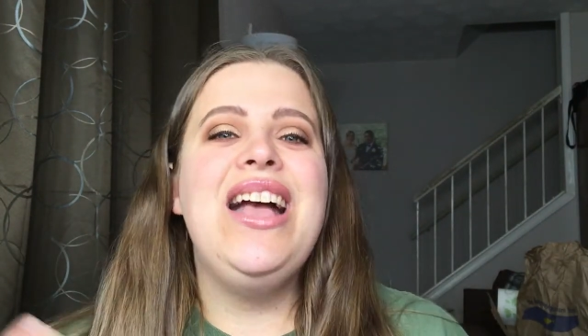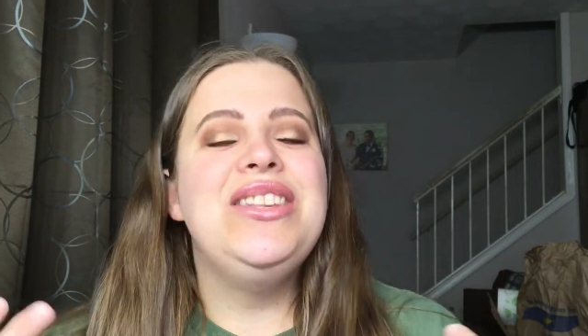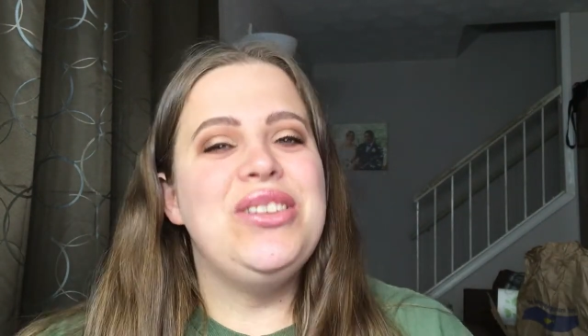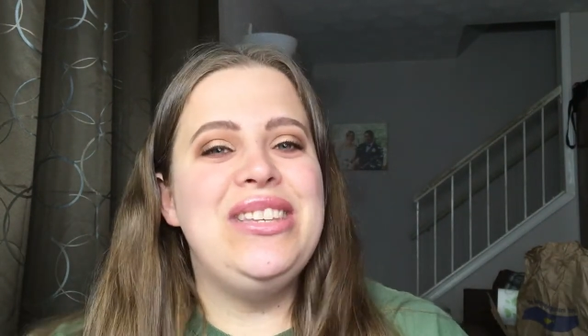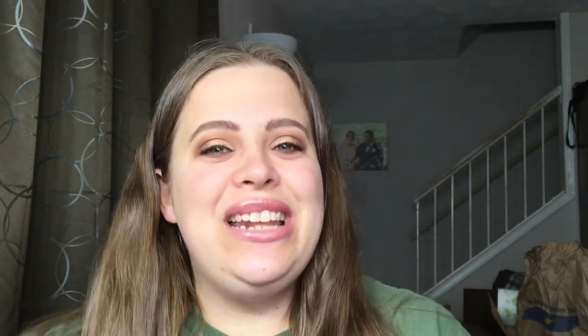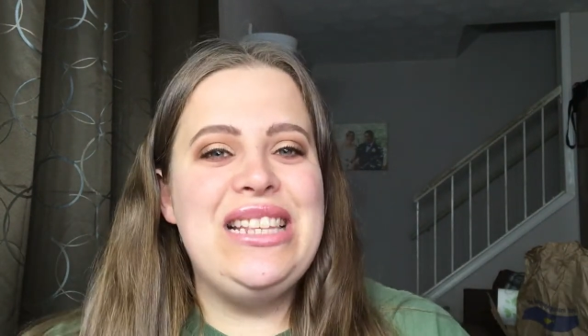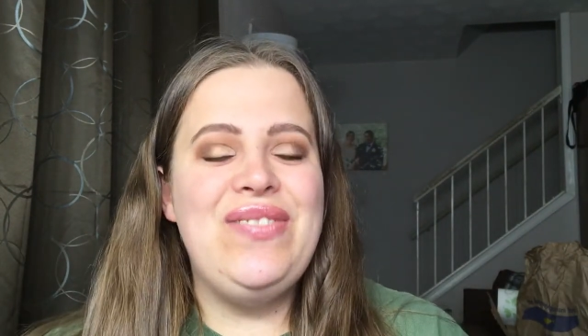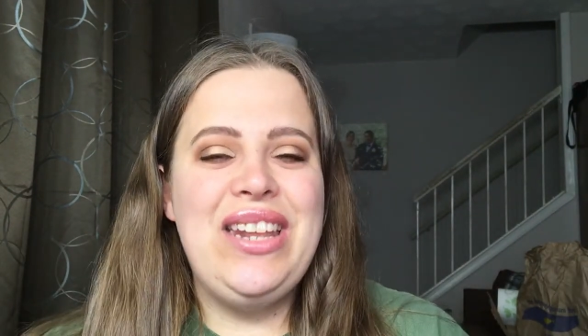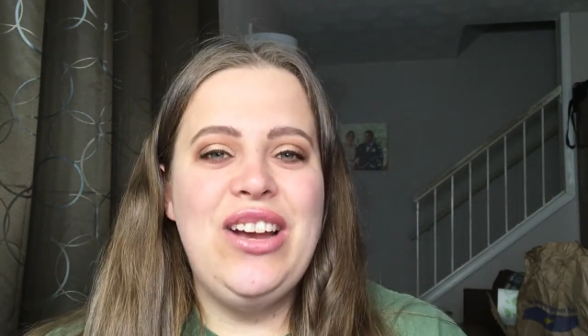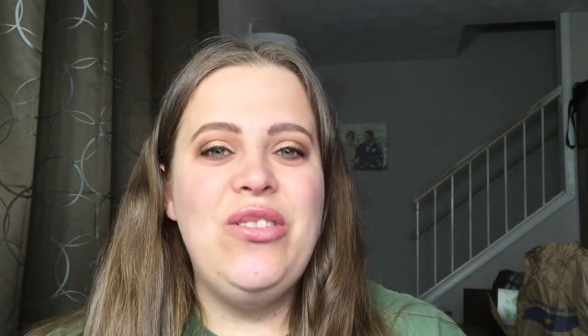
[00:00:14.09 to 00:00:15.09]
So today's
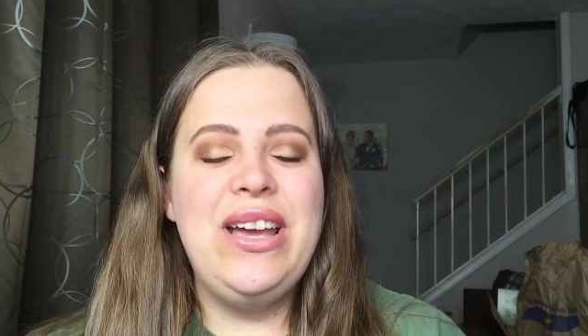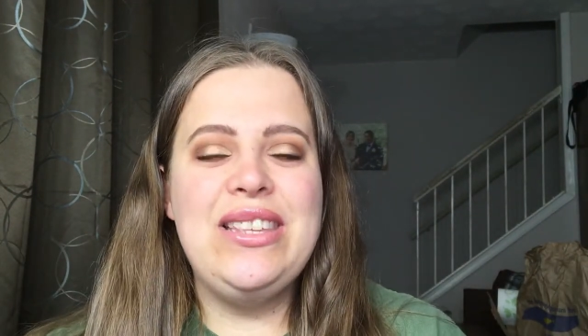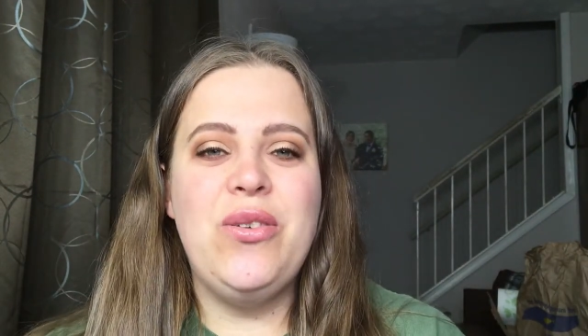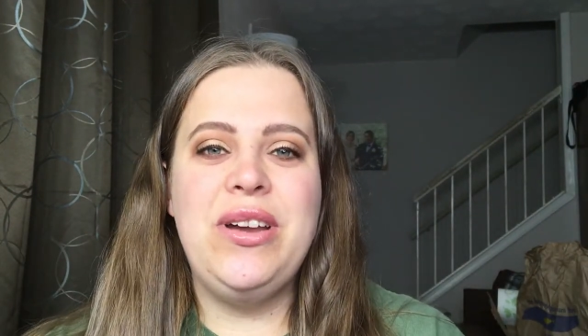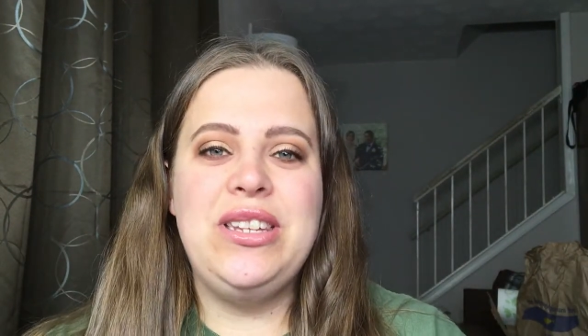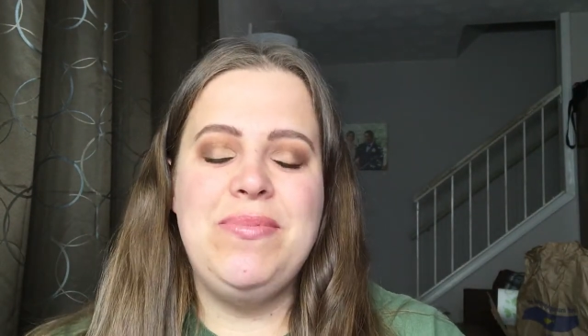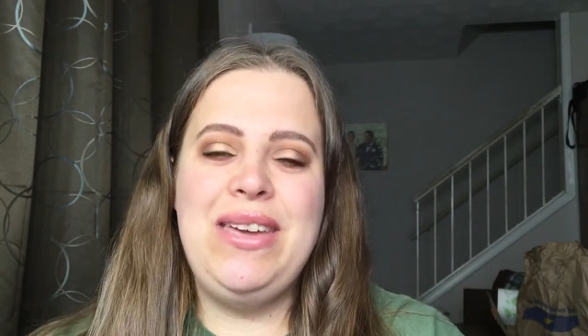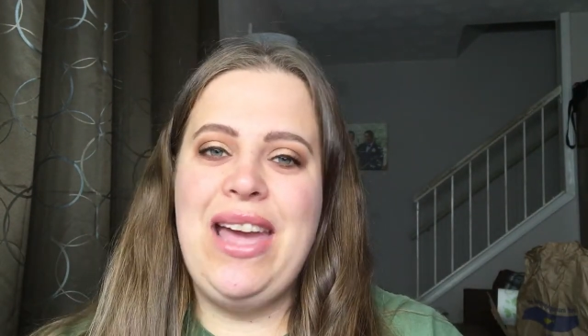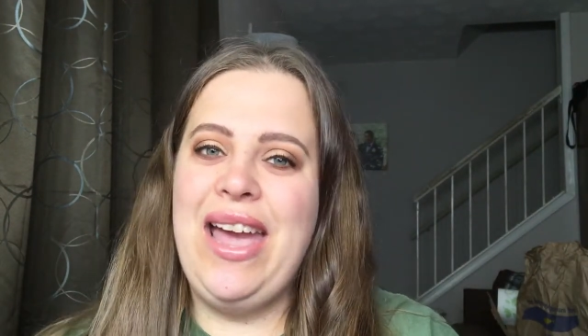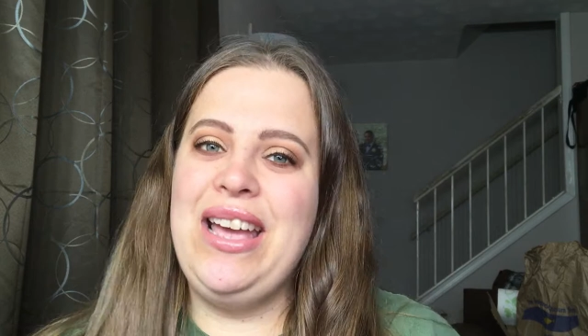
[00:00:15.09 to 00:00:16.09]
video is going to
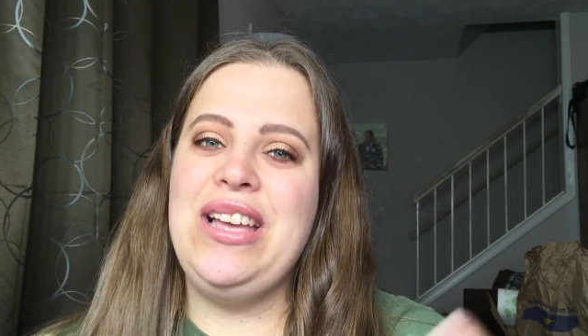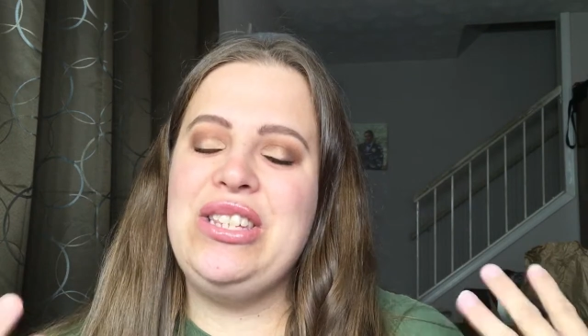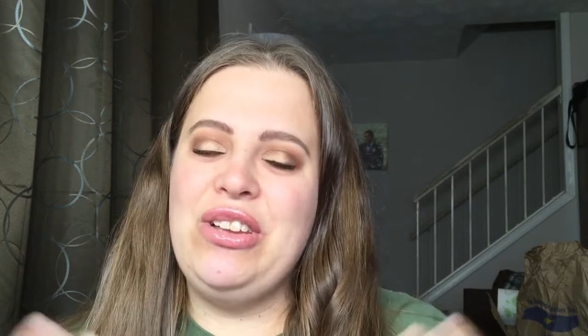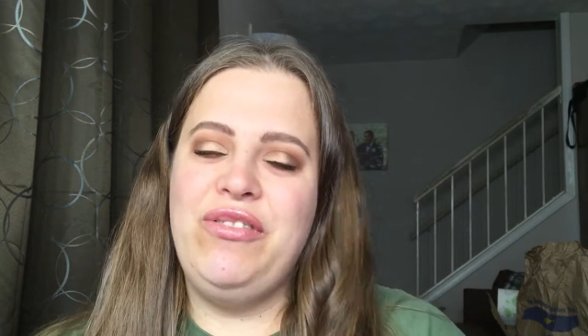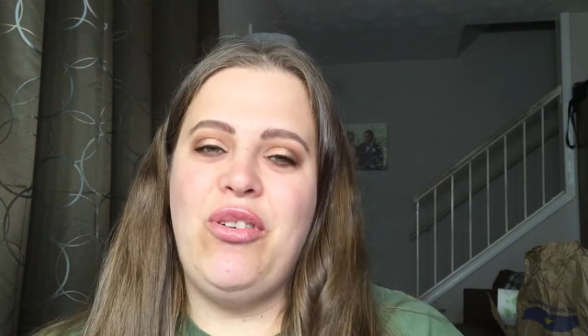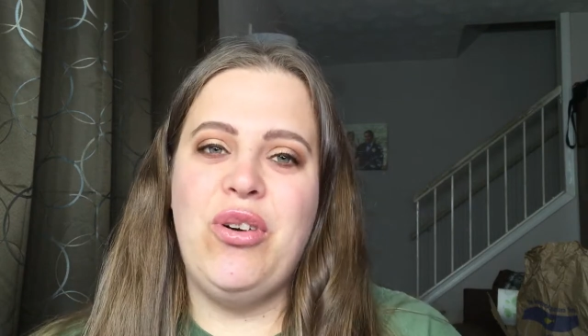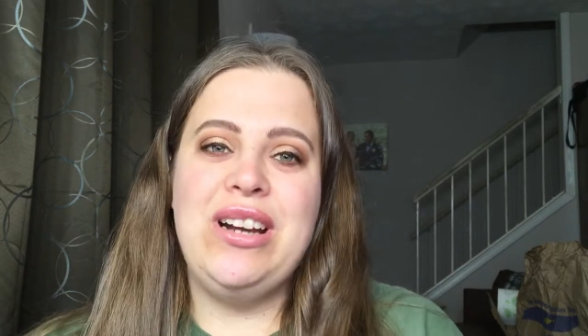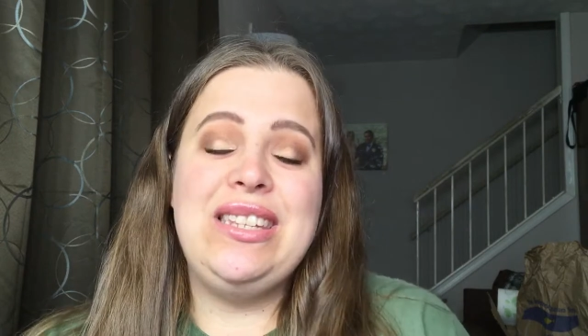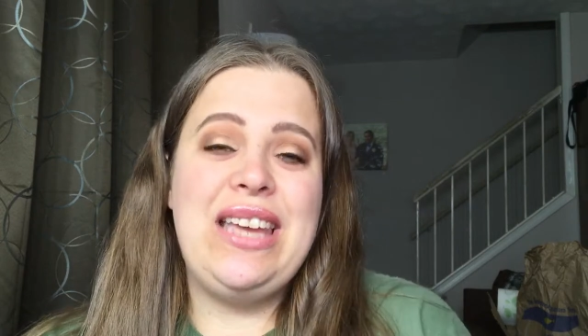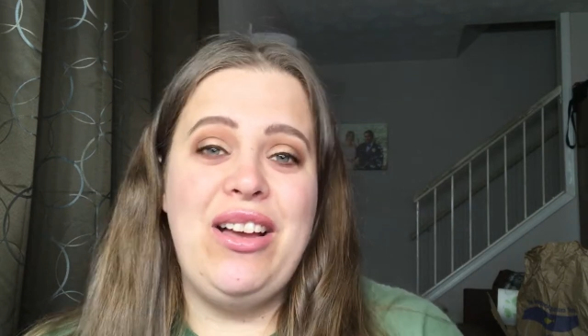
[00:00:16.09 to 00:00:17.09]
be a
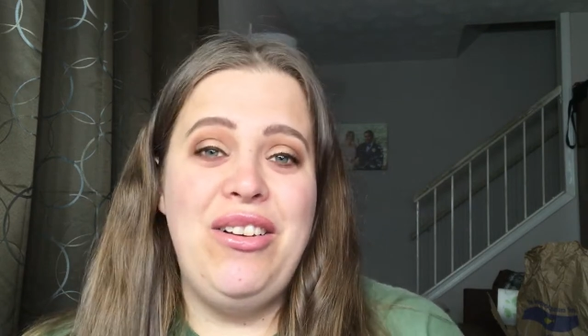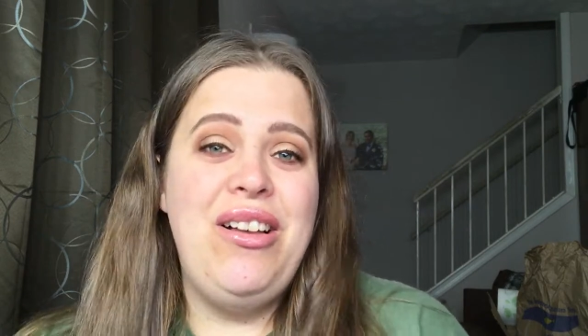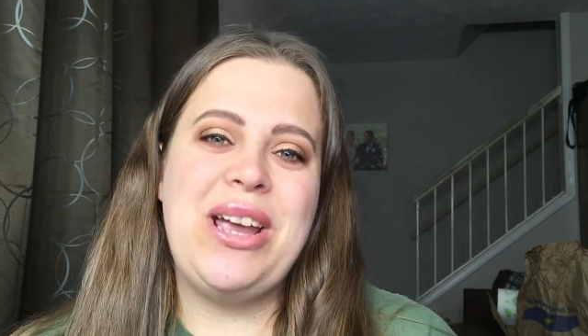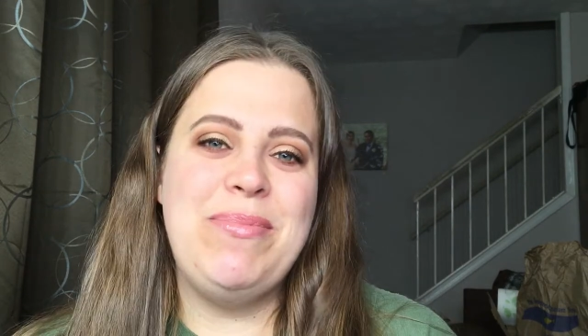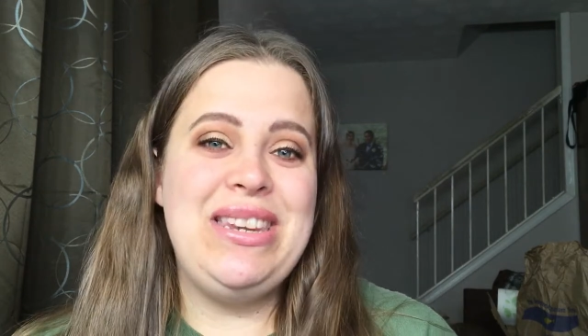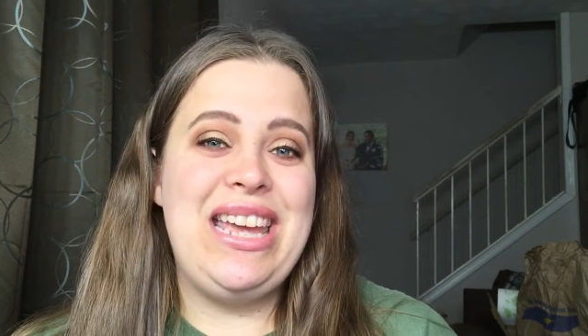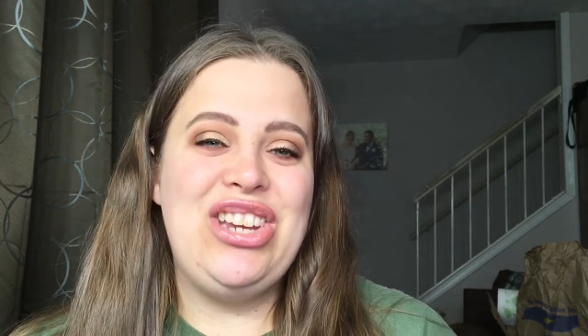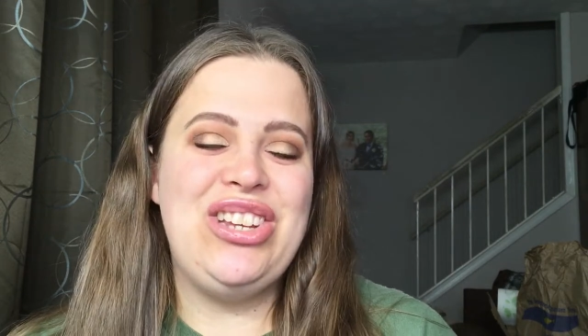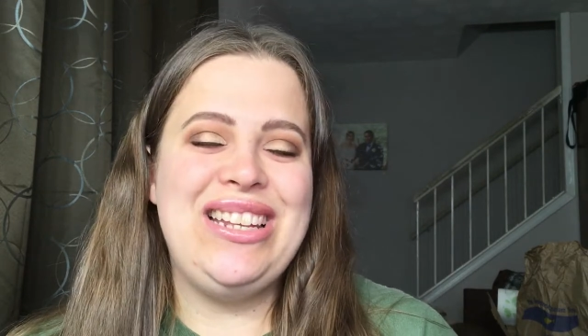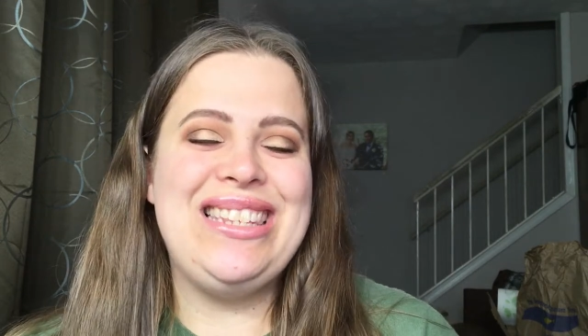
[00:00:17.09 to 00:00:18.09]
Sephora sale
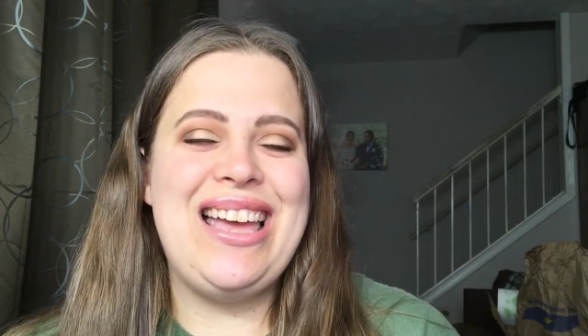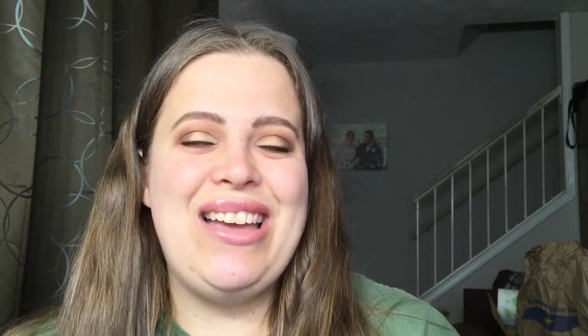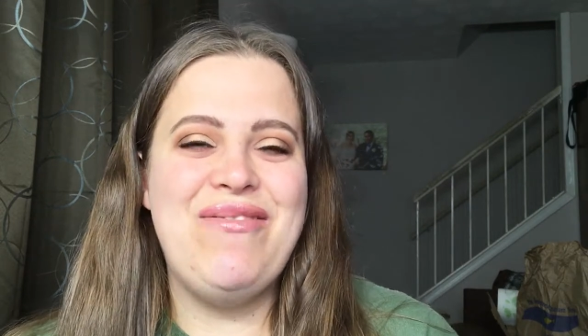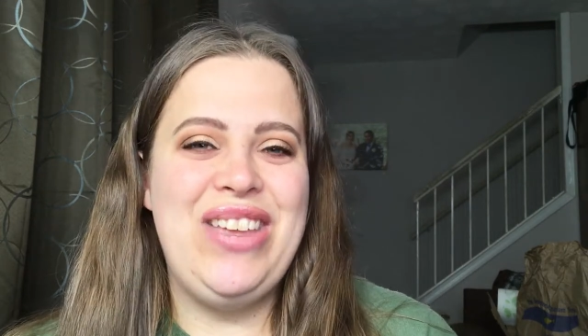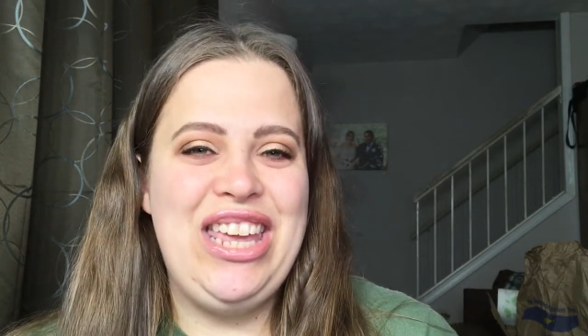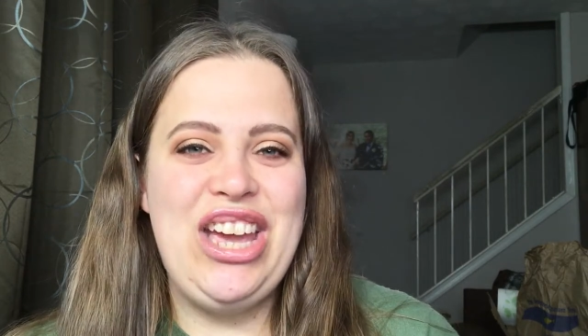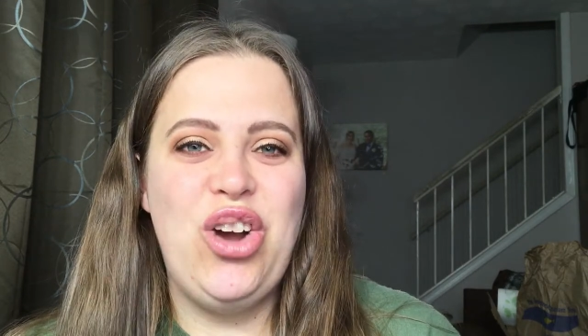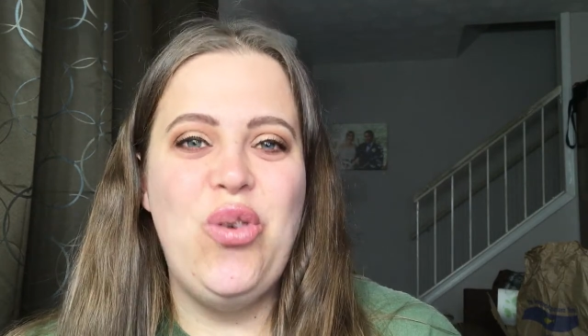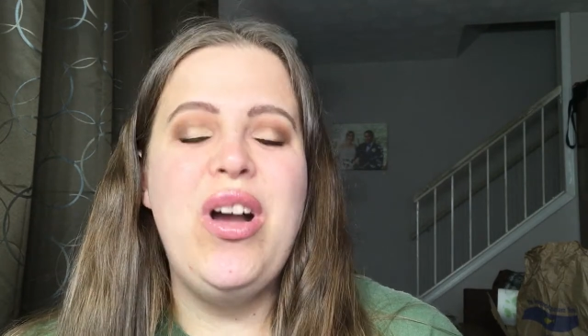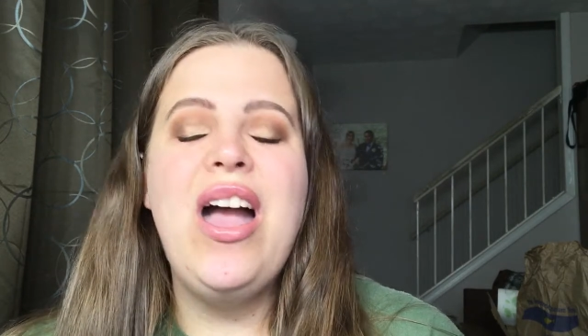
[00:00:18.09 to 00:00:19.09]
recommendations
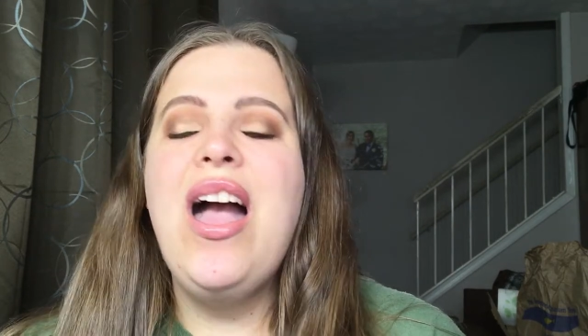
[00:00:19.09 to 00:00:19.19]
video.